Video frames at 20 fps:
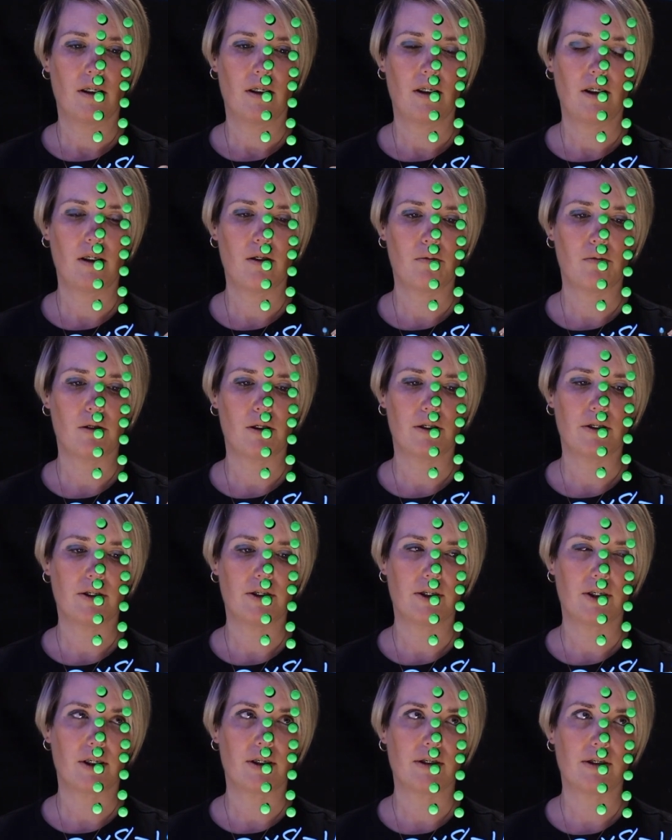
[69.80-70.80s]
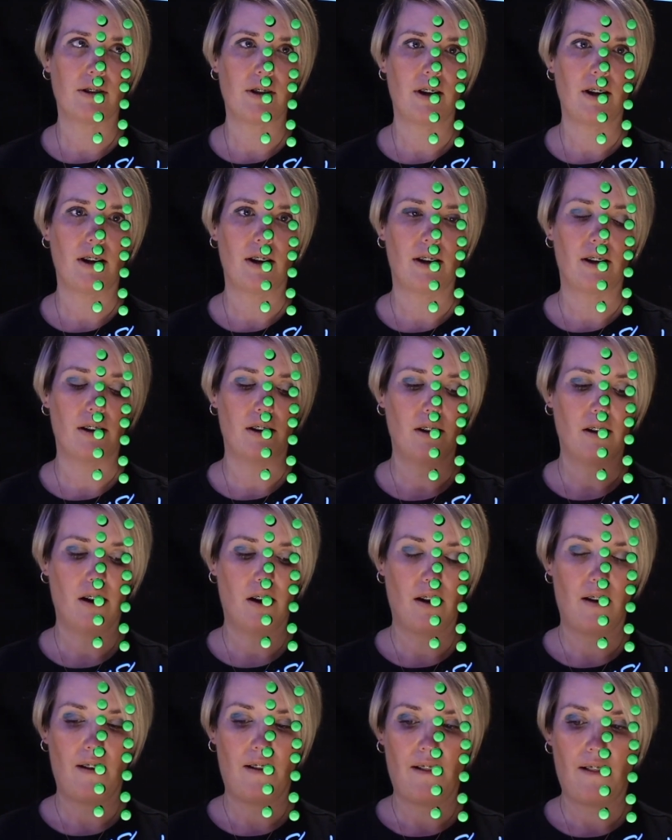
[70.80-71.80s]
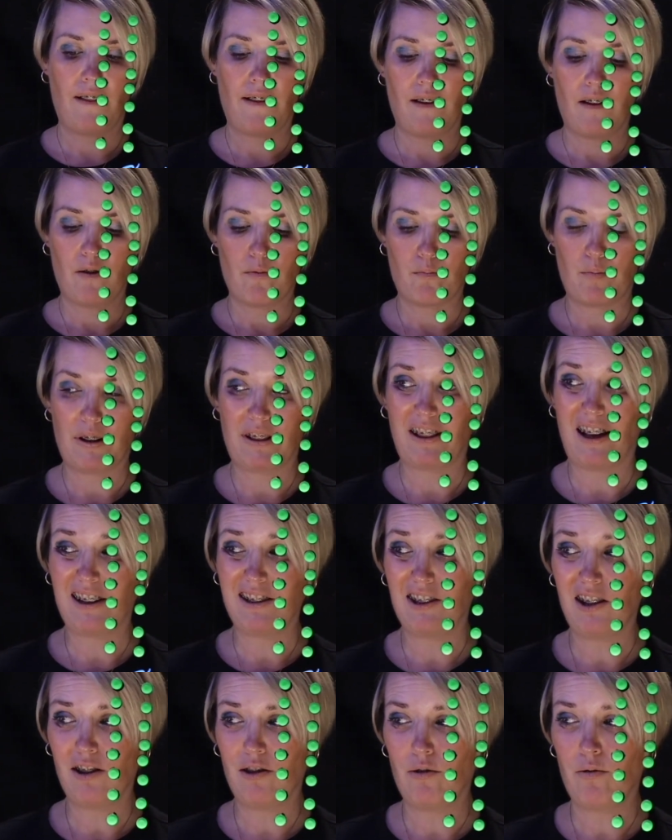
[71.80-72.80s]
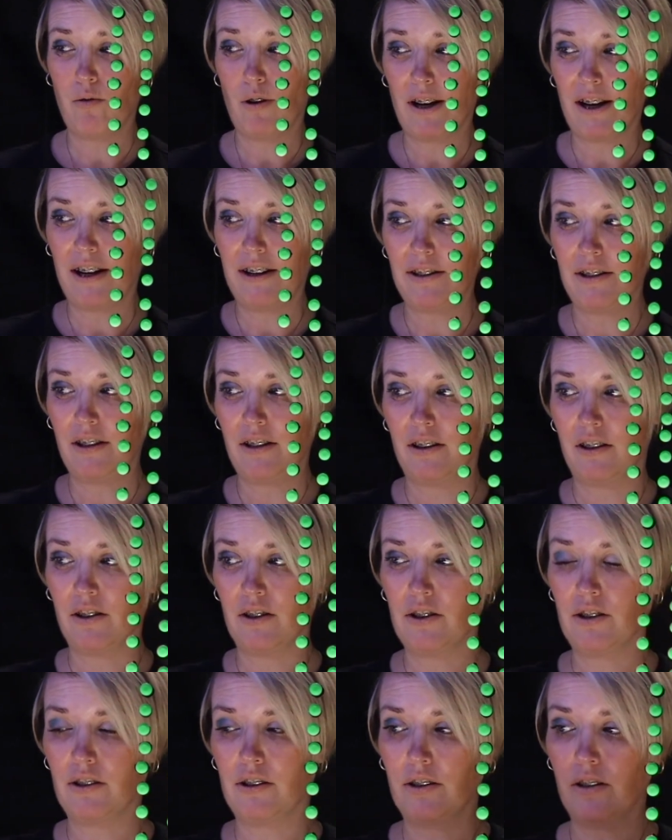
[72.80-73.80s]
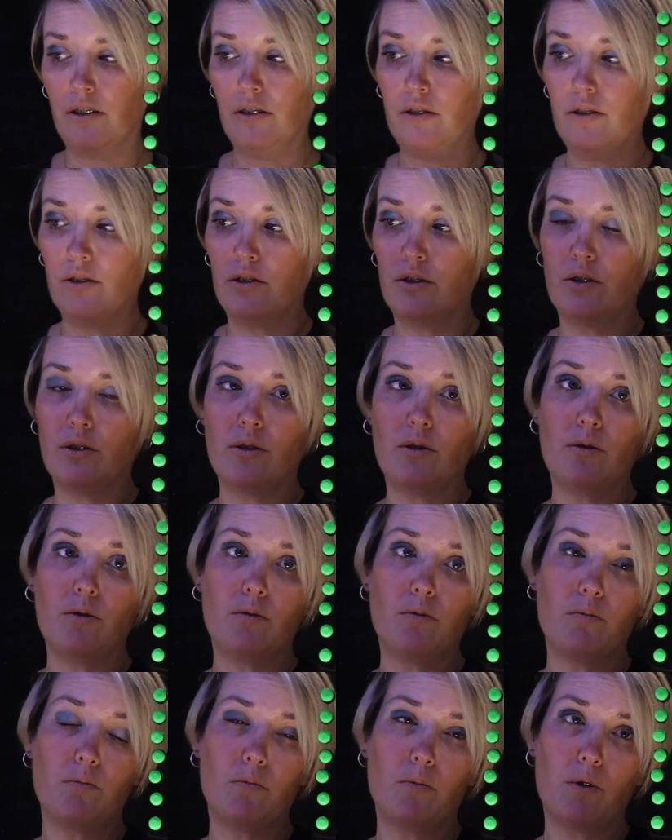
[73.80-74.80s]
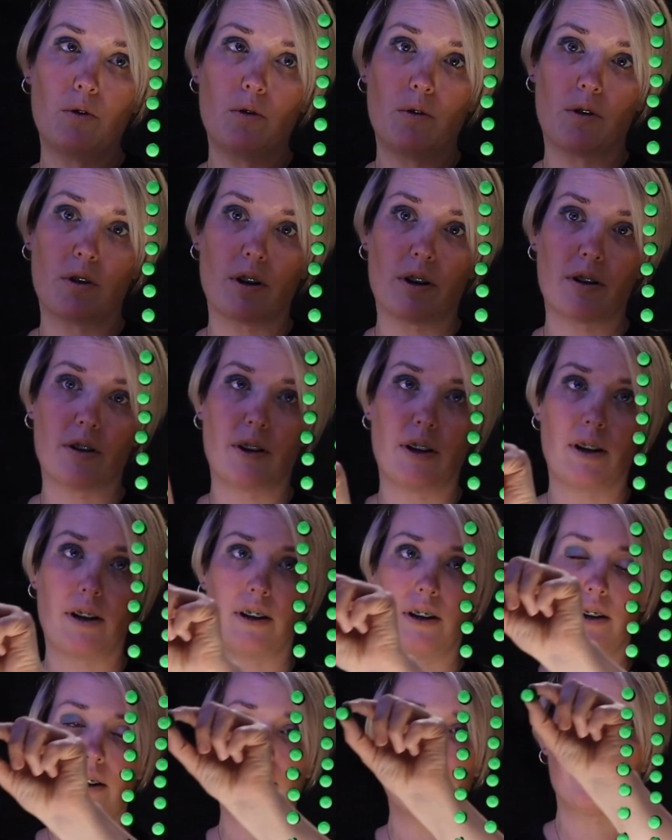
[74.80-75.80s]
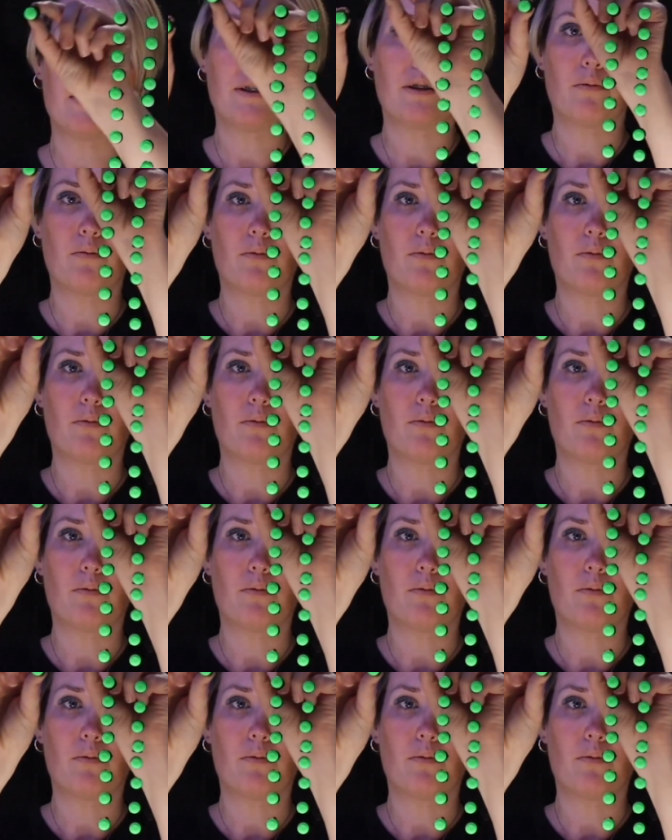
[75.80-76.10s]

equals sixteen, but that's not quite eighteen. There's still two more that he needs to